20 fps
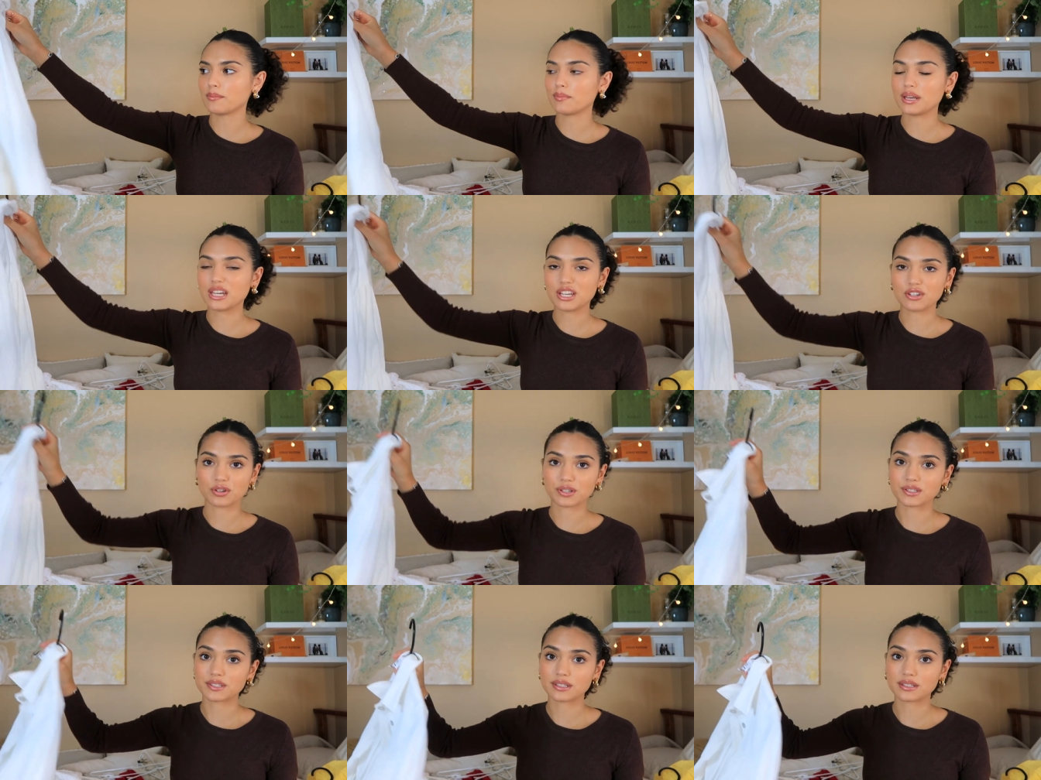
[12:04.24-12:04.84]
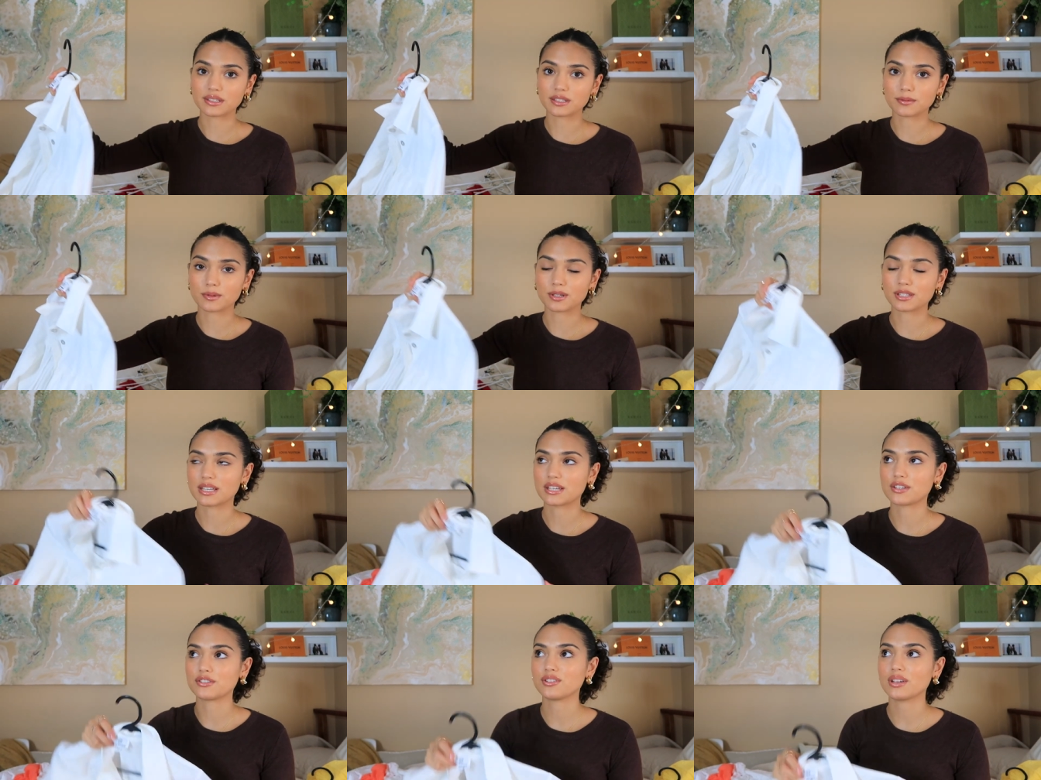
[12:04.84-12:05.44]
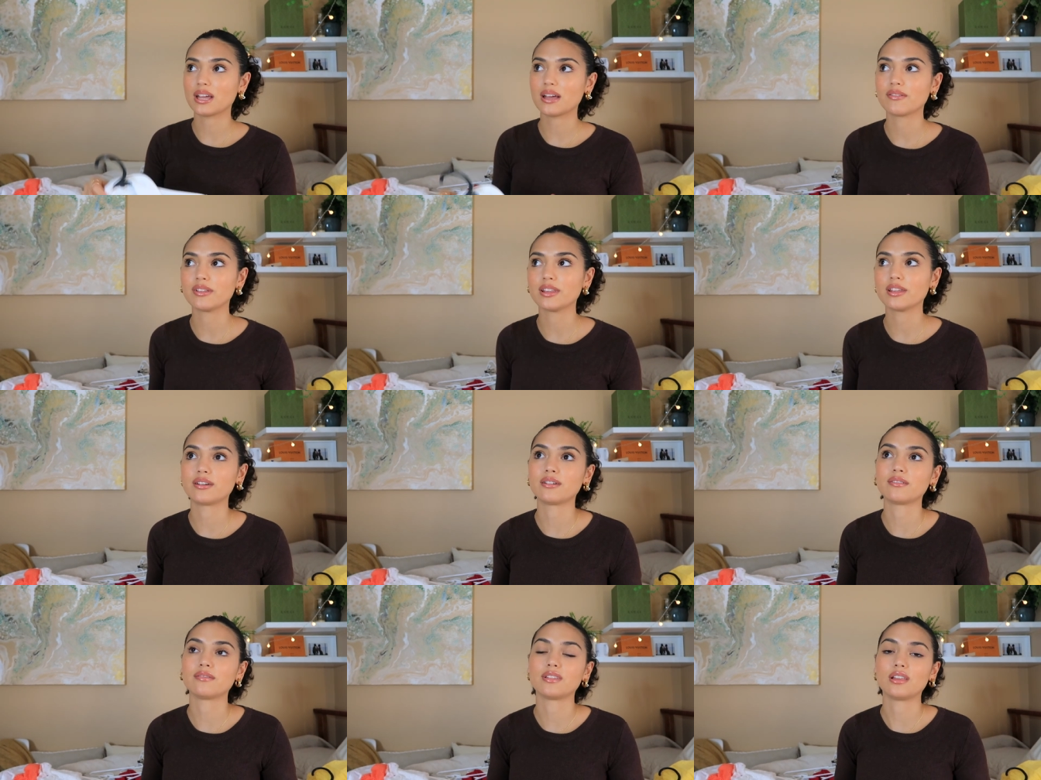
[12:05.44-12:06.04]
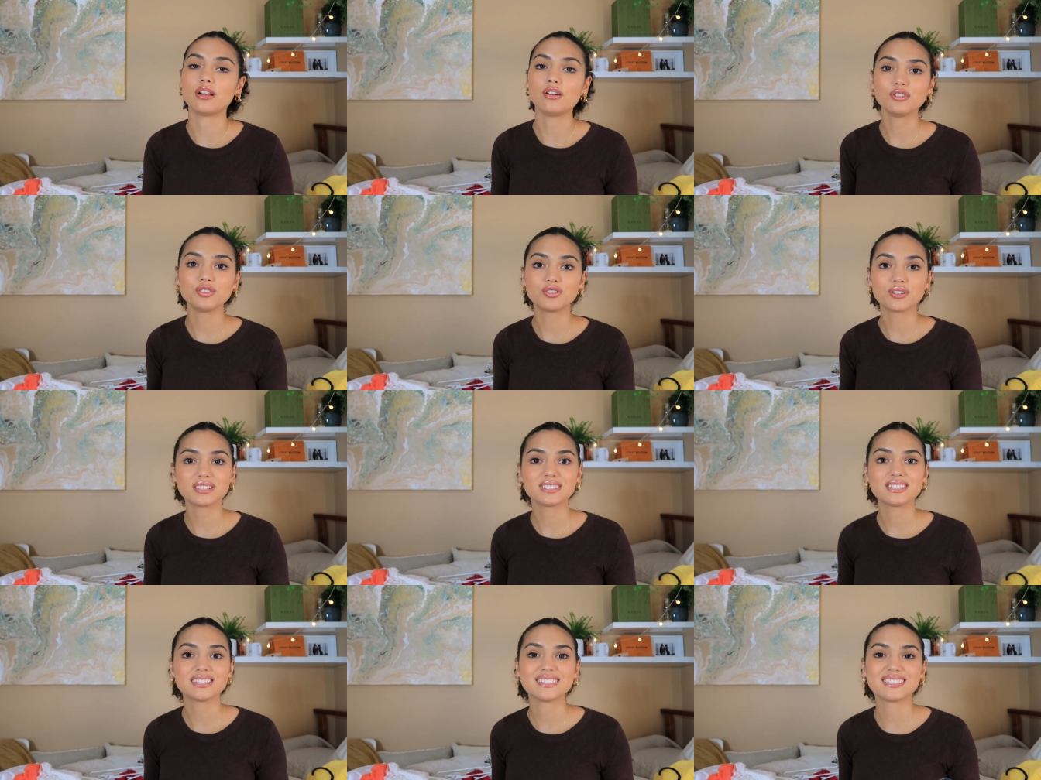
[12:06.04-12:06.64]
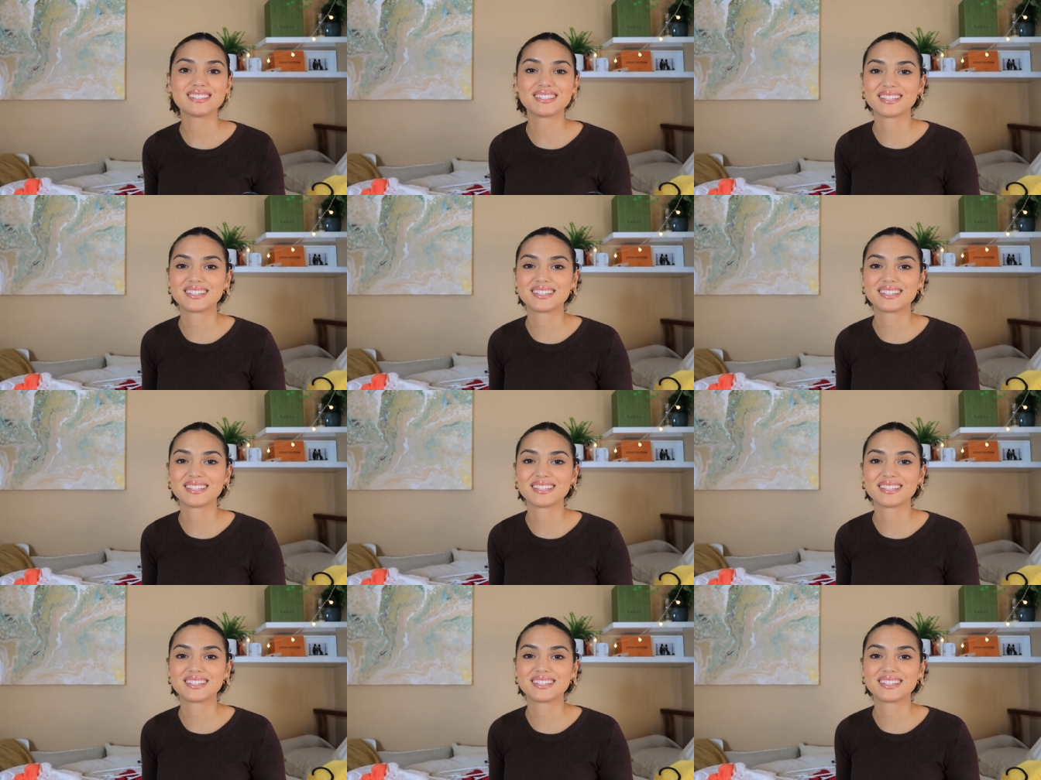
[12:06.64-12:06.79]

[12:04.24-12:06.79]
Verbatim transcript: mini dresses because I do have a lot of long dresses.